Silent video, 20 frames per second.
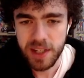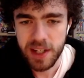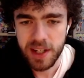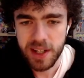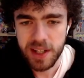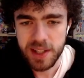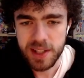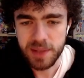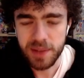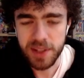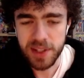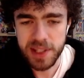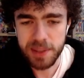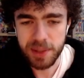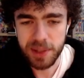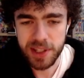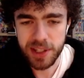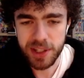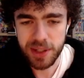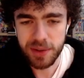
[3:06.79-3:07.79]
So first thing we're
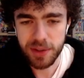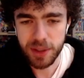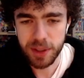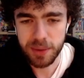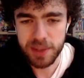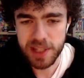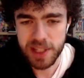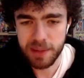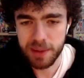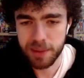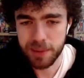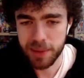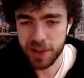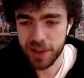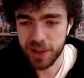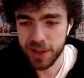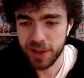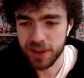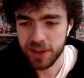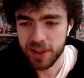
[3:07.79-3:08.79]
going to do, normal summon Mo.
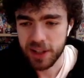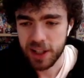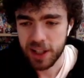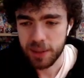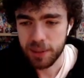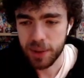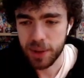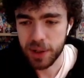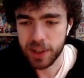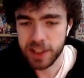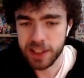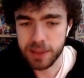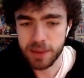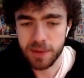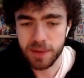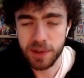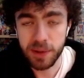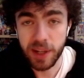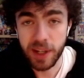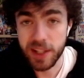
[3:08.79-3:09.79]
Mo can then
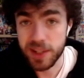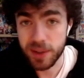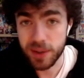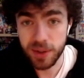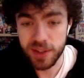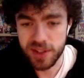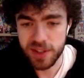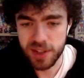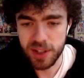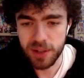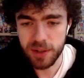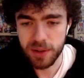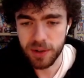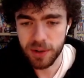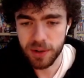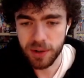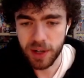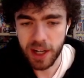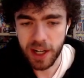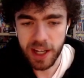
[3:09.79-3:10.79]
reveal a Swordsoul
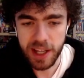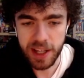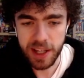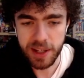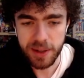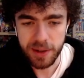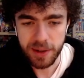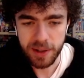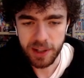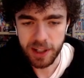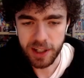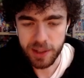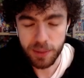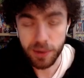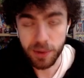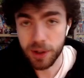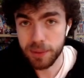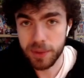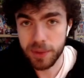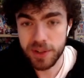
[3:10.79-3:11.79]
or a
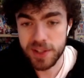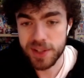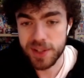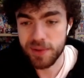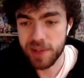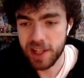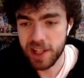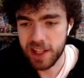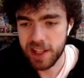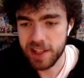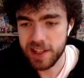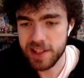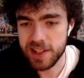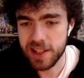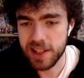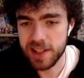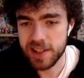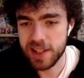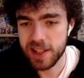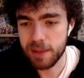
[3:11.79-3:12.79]
worm monster in hand,
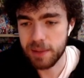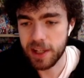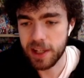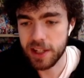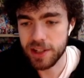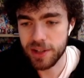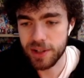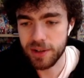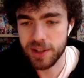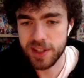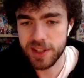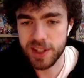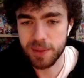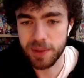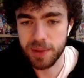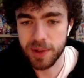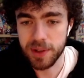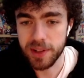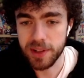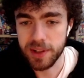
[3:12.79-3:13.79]
then summon a tuner to the
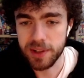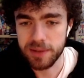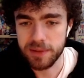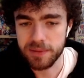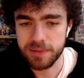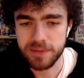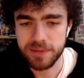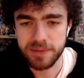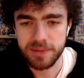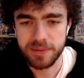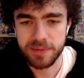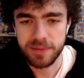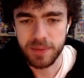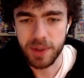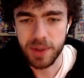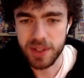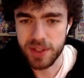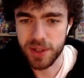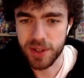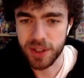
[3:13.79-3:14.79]
board.
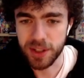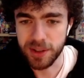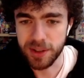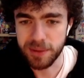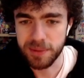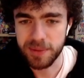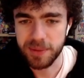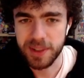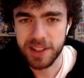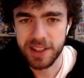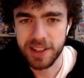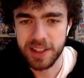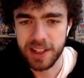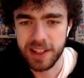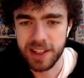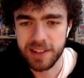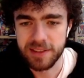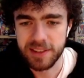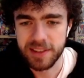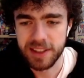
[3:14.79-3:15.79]
Or a token.
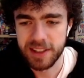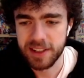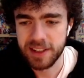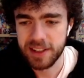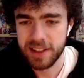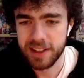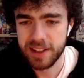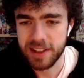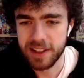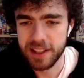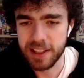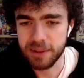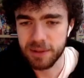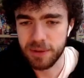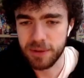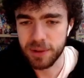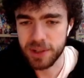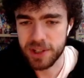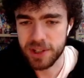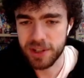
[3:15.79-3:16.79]
Level
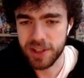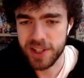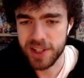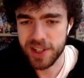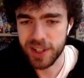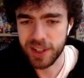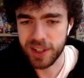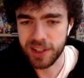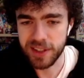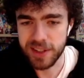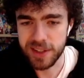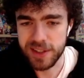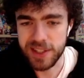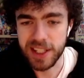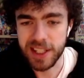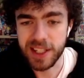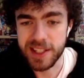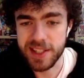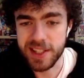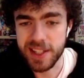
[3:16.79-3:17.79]
4 tuner token, so they
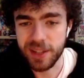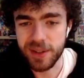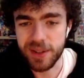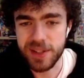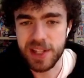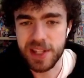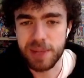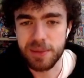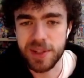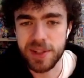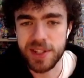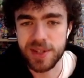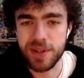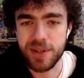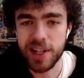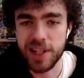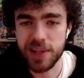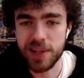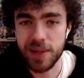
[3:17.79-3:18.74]
can synchro summon straight into our